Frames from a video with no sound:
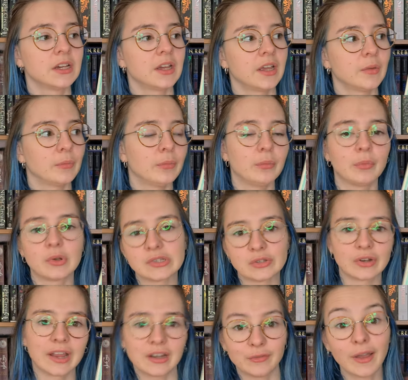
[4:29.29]
because
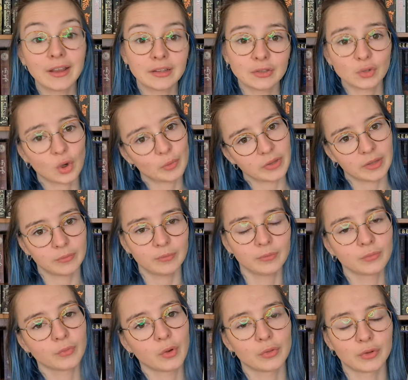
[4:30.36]
they're kind of island hopping
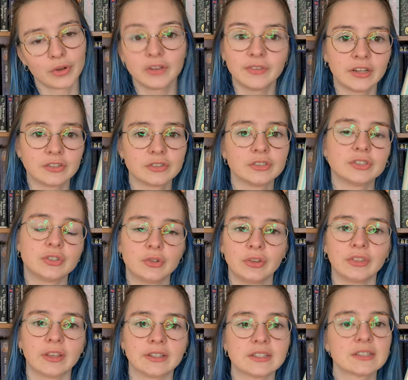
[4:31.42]
on their adventures and doing
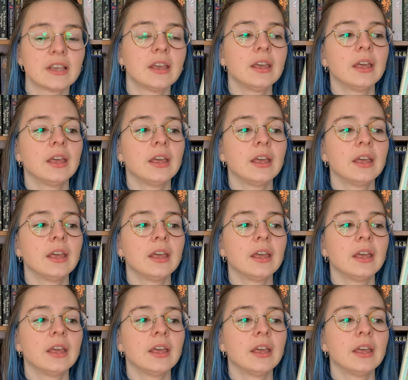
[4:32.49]
things.